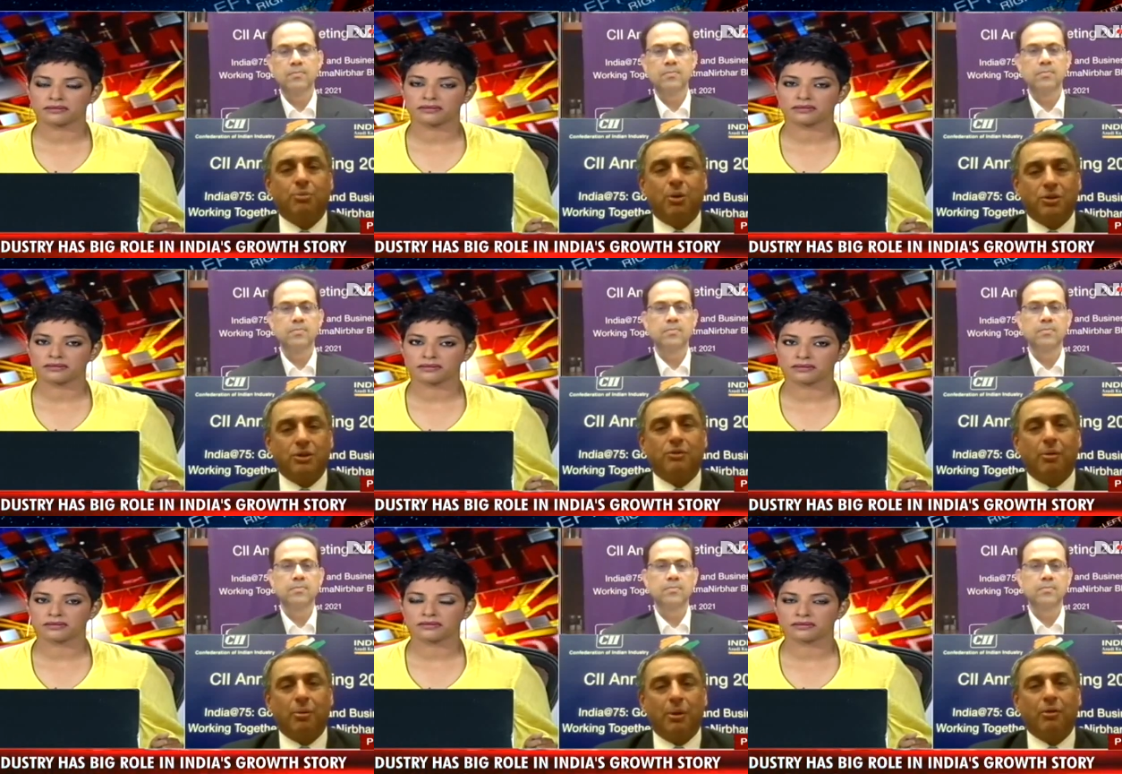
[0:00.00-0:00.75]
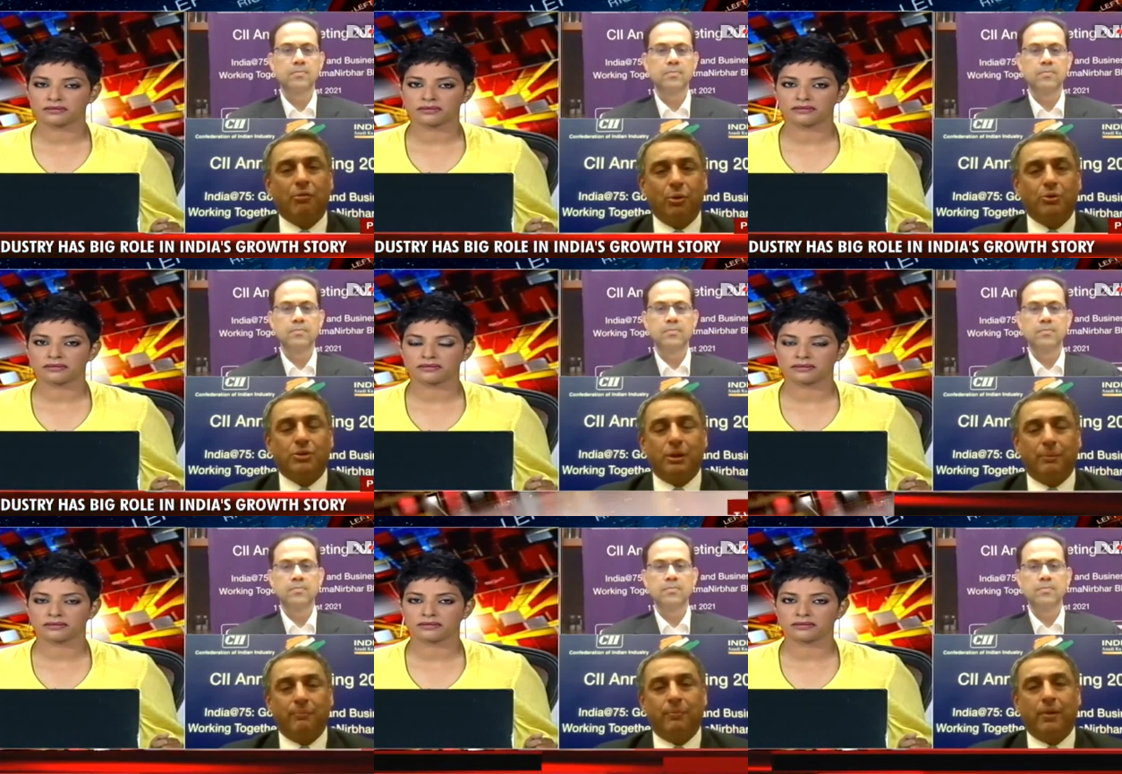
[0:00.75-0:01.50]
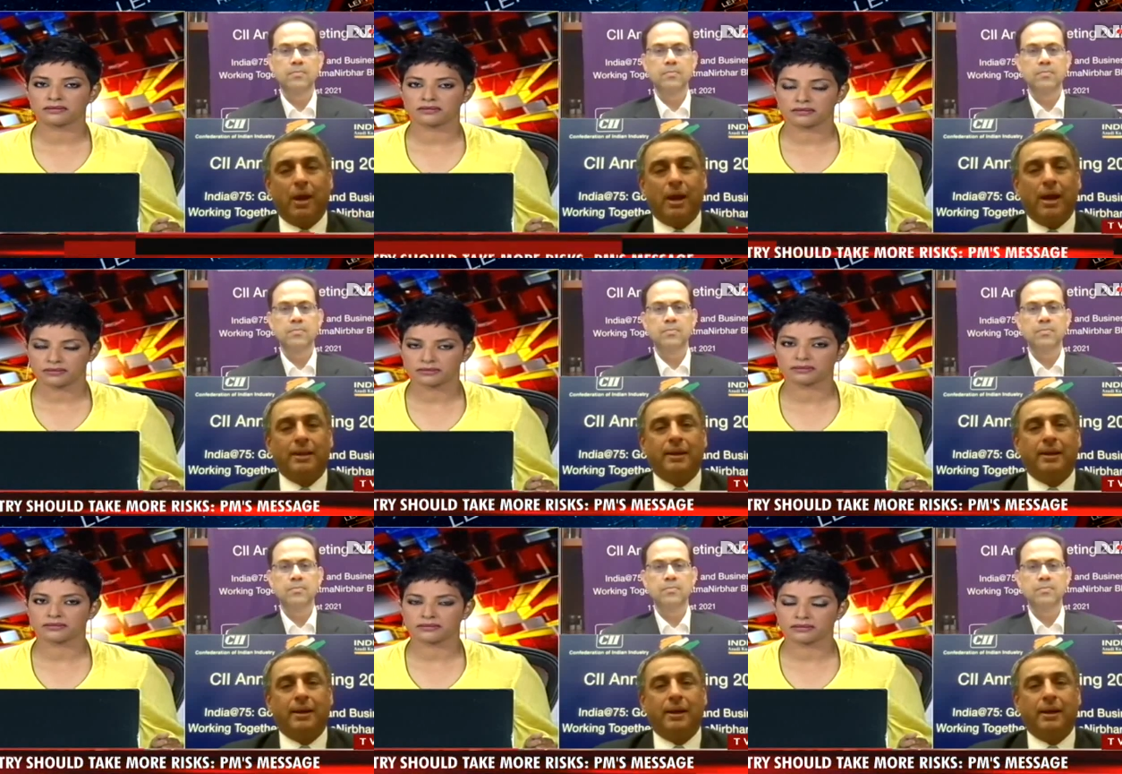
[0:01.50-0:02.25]
Speaker 1: is positive about the future. And I
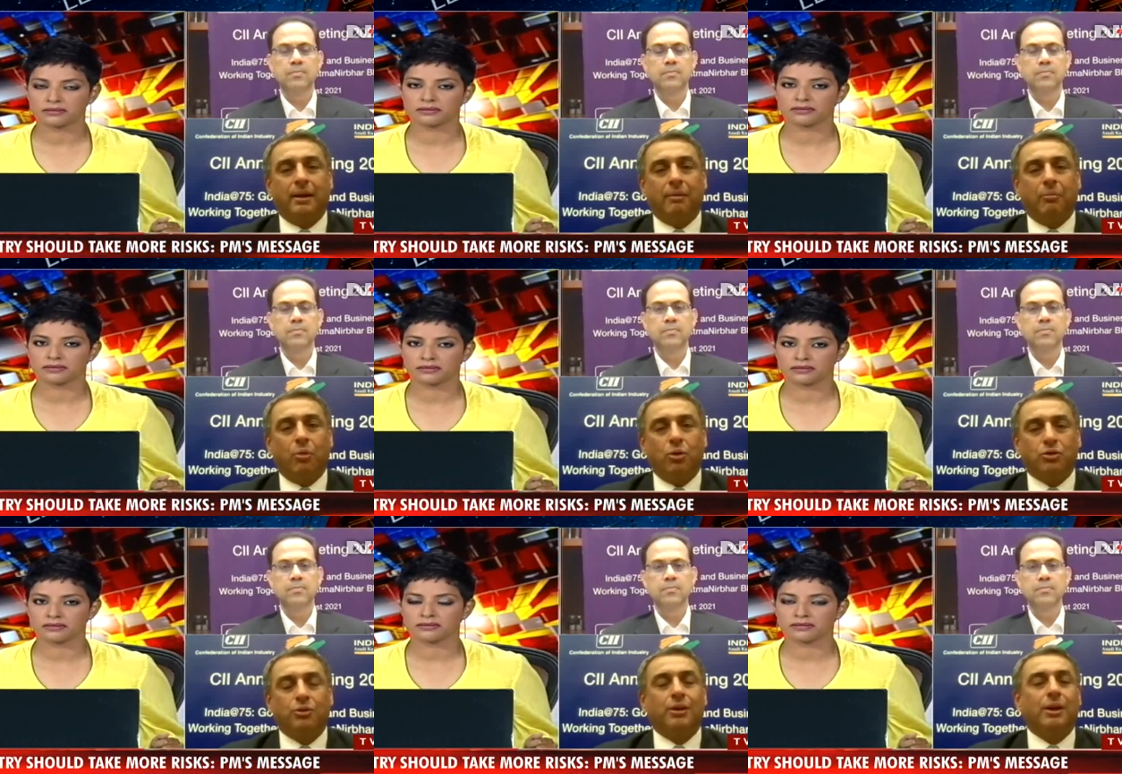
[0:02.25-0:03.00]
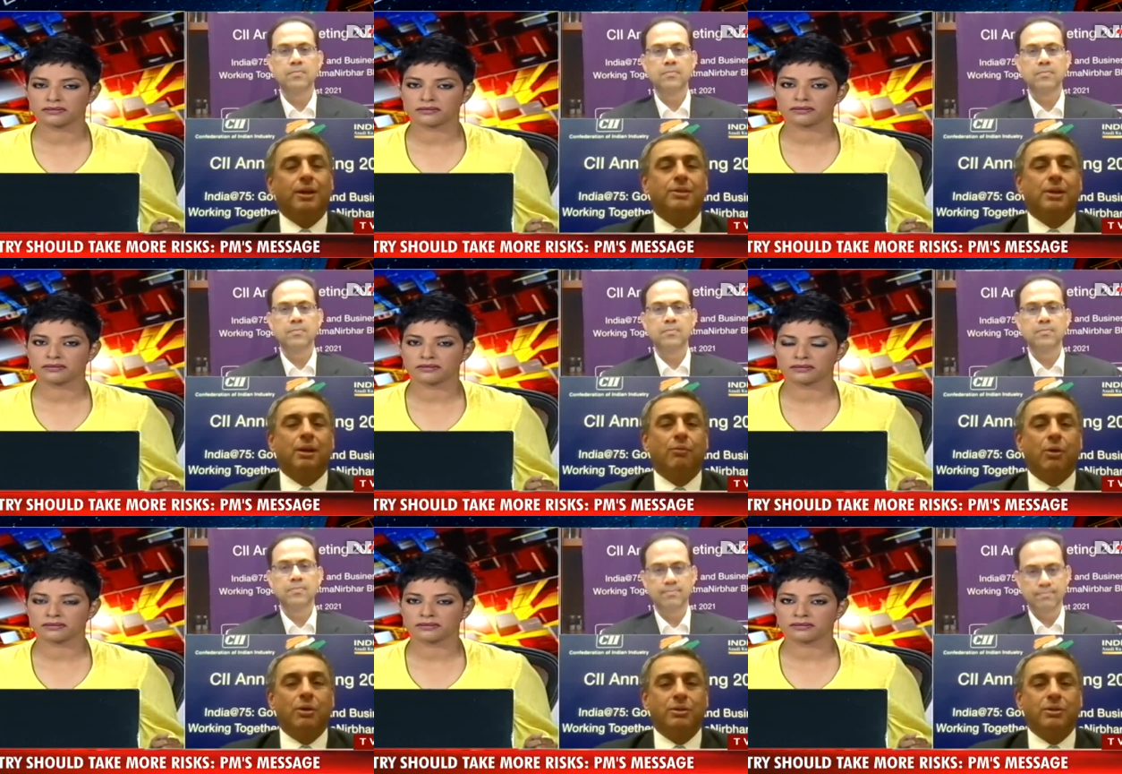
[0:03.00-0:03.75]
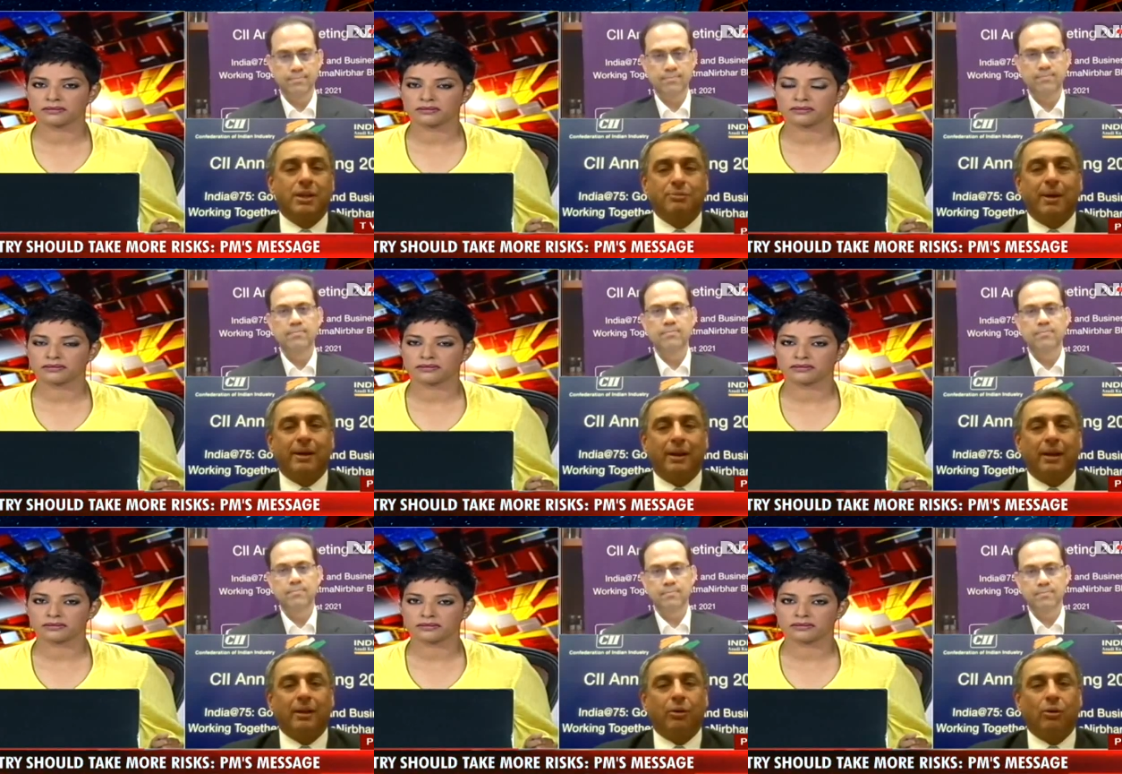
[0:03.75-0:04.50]
think uh, most of the industry was
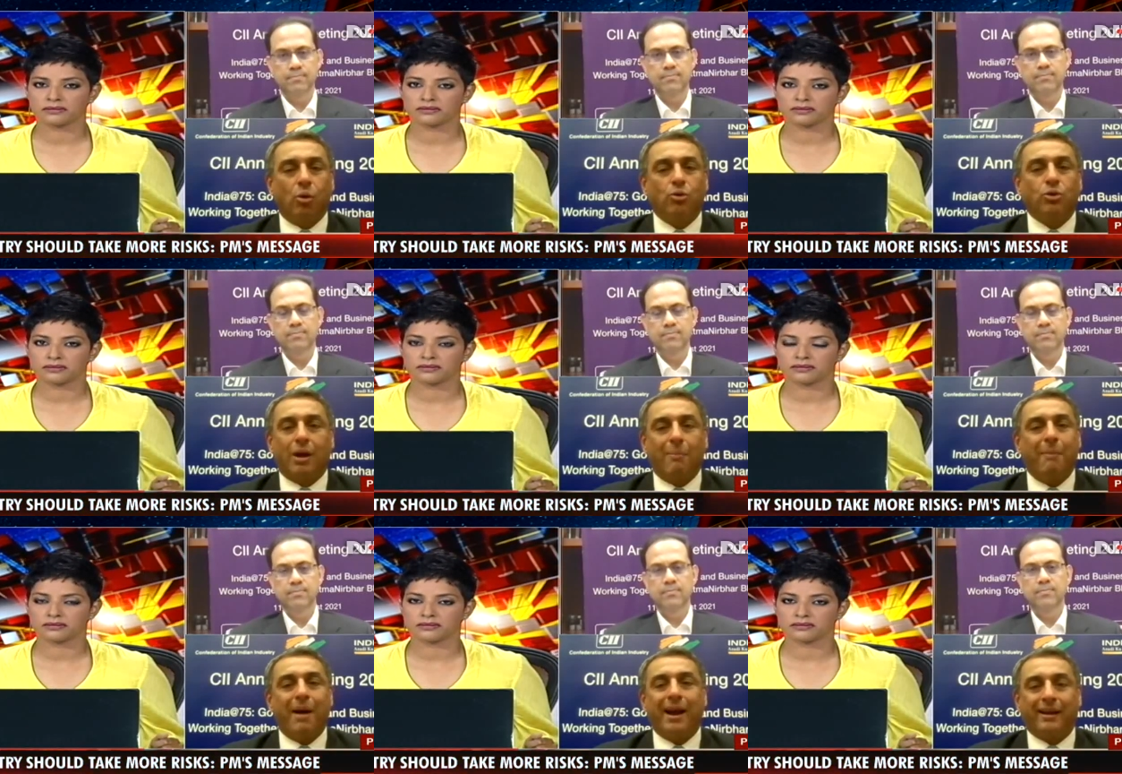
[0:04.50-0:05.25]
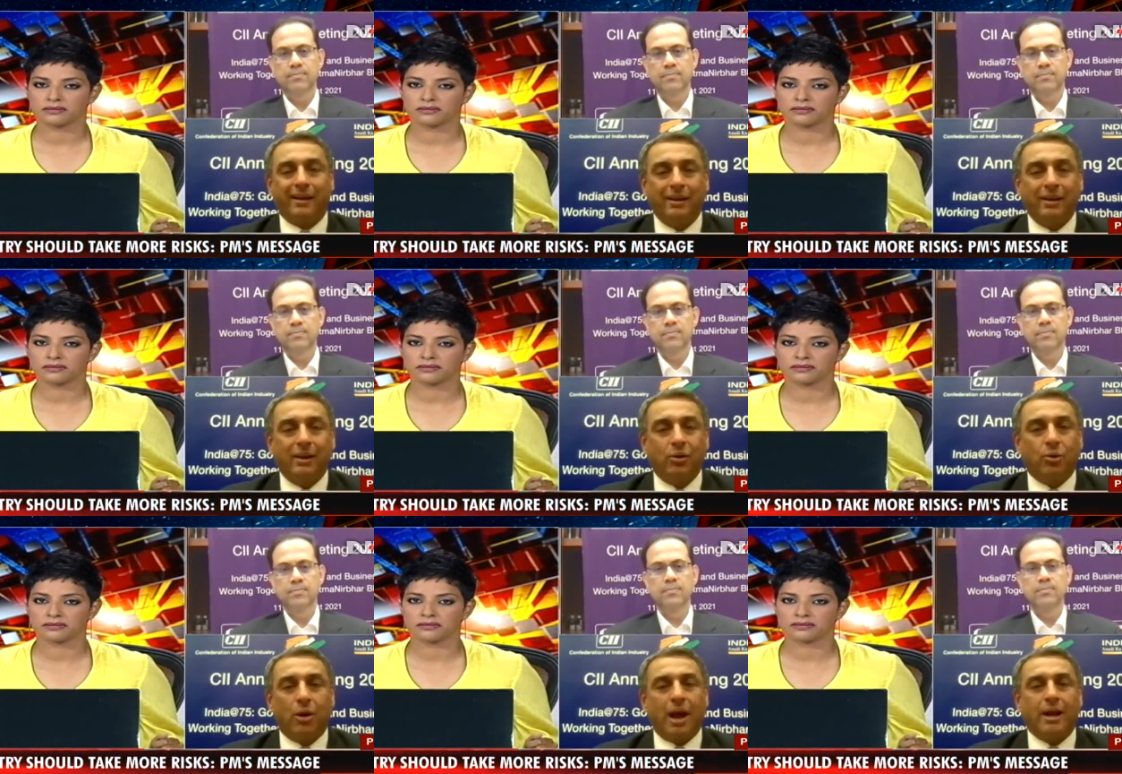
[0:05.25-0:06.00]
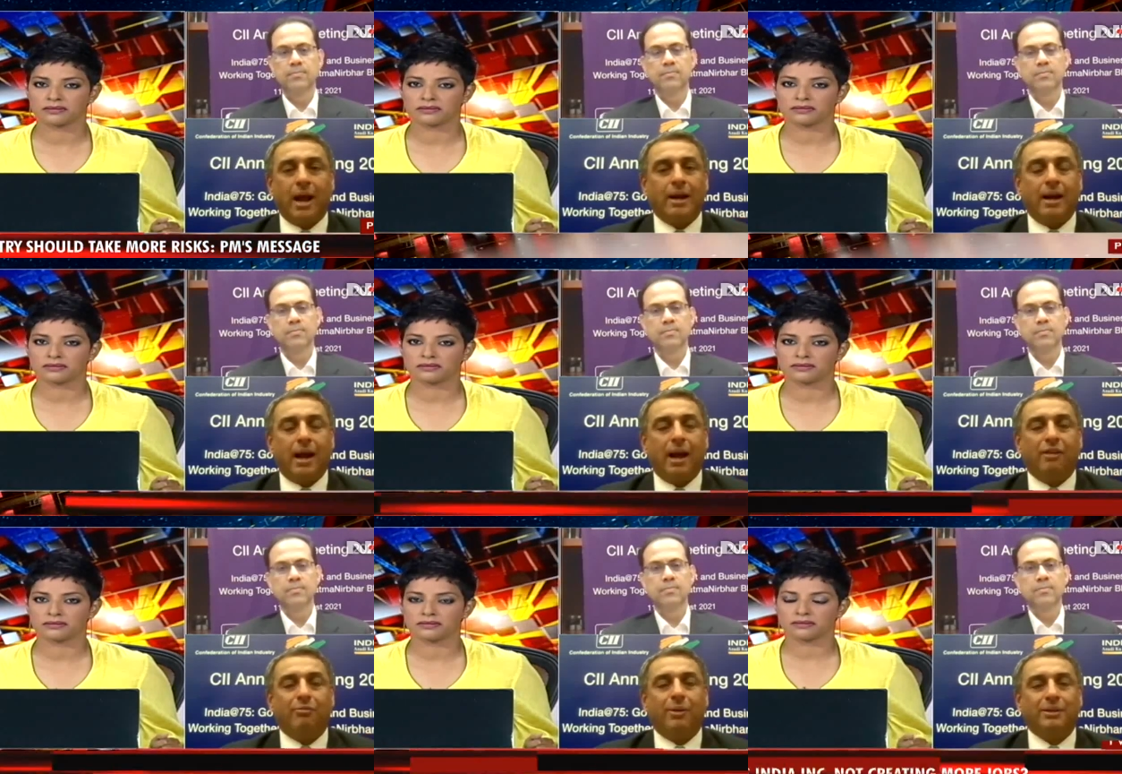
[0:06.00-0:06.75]
expecting growth to come back to nine, nine point
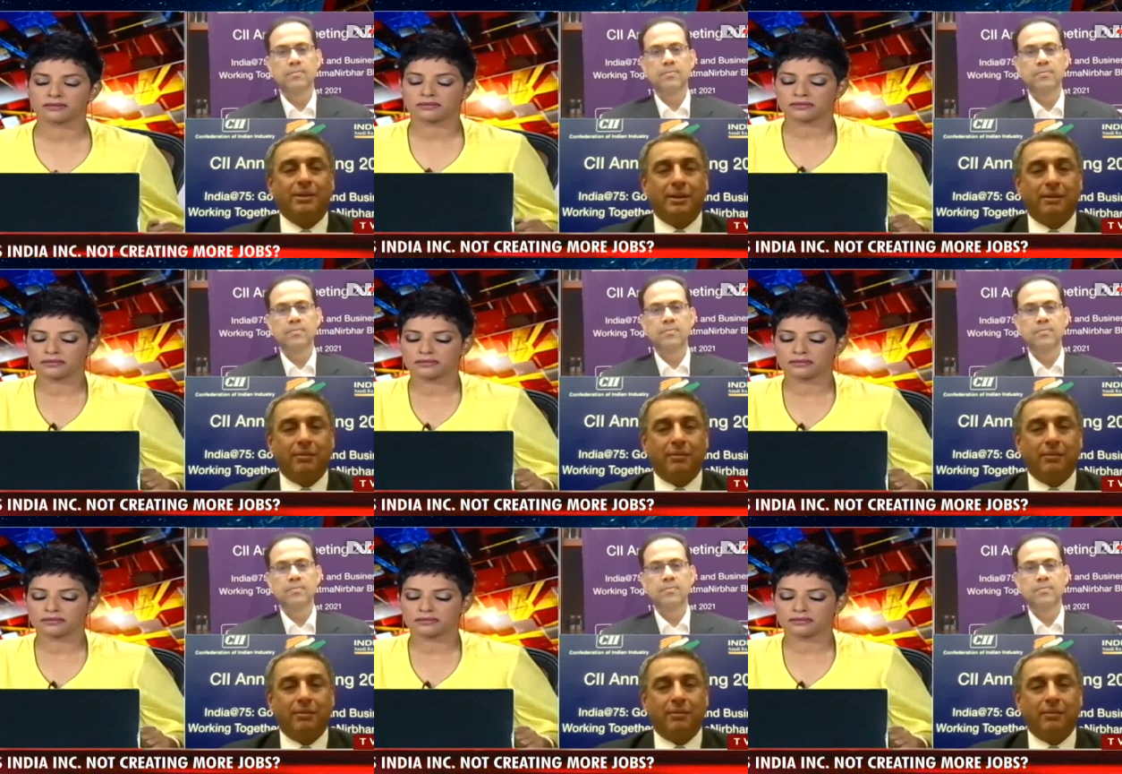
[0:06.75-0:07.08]
five percent,